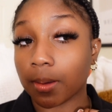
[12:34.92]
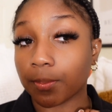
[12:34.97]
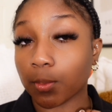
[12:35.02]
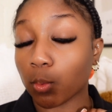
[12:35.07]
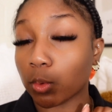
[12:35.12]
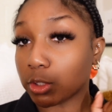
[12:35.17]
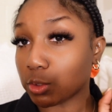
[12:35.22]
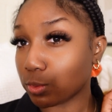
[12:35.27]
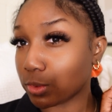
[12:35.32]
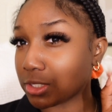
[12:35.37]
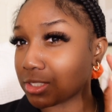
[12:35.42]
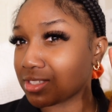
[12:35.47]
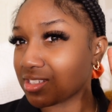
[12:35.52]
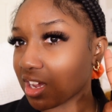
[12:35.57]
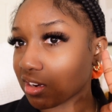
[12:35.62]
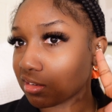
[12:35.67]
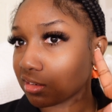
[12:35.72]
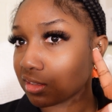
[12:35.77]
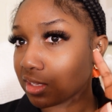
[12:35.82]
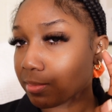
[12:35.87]
which was
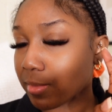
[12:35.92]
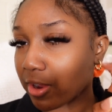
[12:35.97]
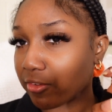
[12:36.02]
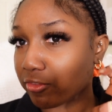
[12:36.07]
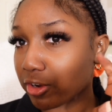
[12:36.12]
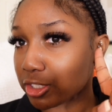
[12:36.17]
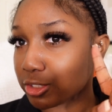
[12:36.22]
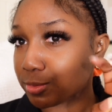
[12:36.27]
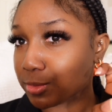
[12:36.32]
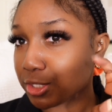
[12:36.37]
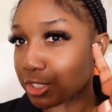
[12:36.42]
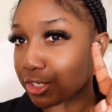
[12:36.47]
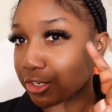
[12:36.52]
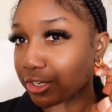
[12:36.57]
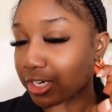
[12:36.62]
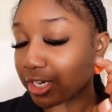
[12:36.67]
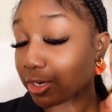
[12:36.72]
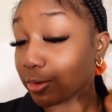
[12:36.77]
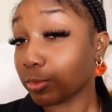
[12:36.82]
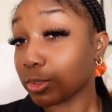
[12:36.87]
technically my freshman year
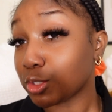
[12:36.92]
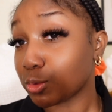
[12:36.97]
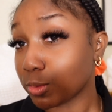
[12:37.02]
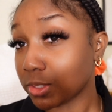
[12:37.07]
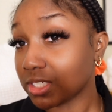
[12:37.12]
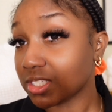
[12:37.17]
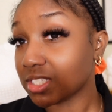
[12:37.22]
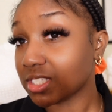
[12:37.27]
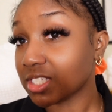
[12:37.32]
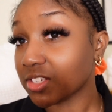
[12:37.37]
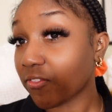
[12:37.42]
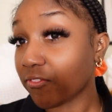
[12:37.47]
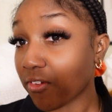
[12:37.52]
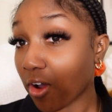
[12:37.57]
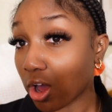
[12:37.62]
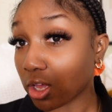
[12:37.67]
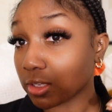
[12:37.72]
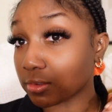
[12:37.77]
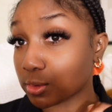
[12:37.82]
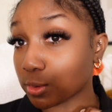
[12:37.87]
here, which was
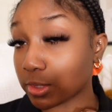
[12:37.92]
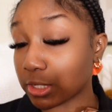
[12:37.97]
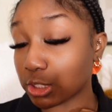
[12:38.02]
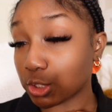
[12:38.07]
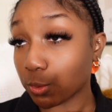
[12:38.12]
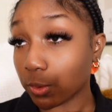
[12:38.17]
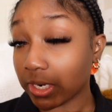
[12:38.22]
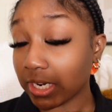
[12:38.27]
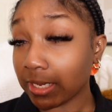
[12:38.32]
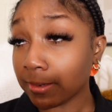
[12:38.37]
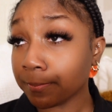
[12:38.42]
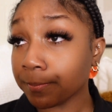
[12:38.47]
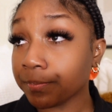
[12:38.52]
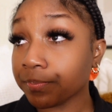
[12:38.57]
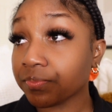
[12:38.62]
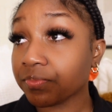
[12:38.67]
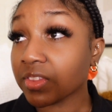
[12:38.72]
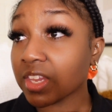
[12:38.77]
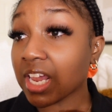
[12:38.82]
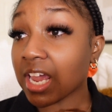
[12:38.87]
fall of 2020,
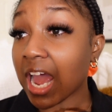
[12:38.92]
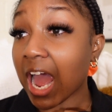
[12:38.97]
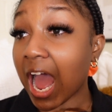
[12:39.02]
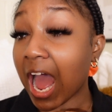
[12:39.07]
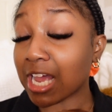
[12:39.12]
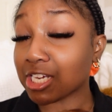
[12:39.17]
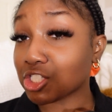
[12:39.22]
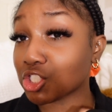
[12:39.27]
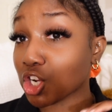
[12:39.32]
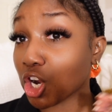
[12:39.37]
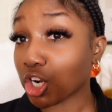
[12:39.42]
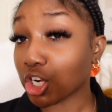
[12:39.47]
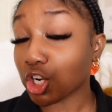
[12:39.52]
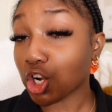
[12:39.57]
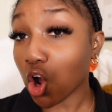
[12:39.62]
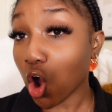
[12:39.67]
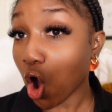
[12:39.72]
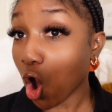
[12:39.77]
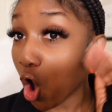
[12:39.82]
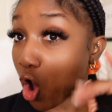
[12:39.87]
I
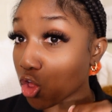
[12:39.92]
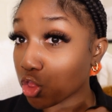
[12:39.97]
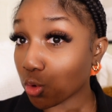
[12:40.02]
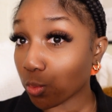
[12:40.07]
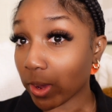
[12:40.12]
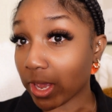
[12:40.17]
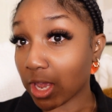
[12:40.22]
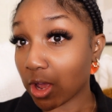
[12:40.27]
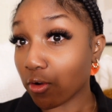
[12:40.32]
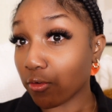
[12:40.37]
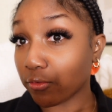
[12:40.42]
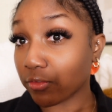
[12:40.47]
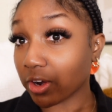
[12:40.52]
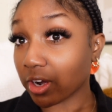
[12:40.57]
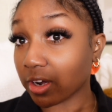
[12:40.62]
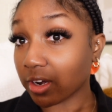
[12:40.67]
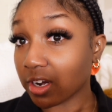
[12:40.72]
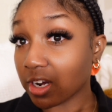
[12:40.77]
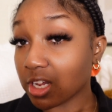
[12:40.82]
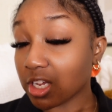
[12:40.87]
started all the way
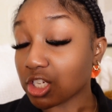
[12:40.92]
over.